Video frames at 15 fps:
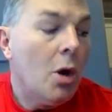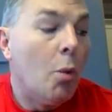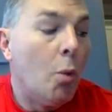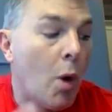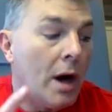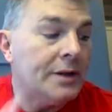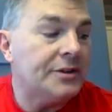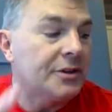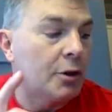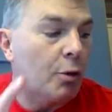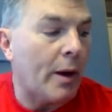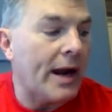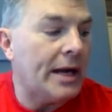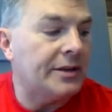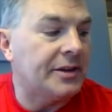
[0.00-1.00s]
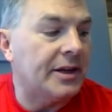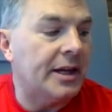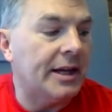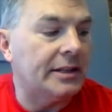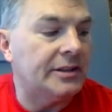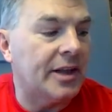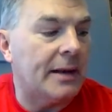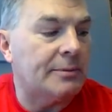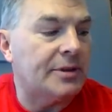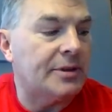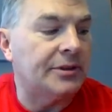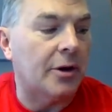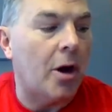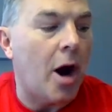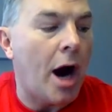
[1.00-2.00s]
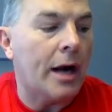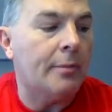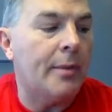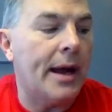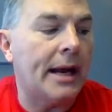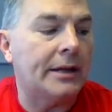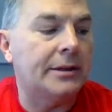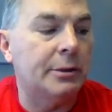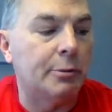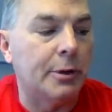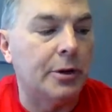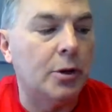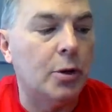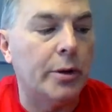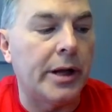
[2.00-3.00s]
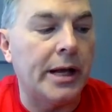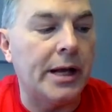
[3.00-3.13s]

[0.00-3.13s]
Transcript: Once granted, exemptions are automatically renewed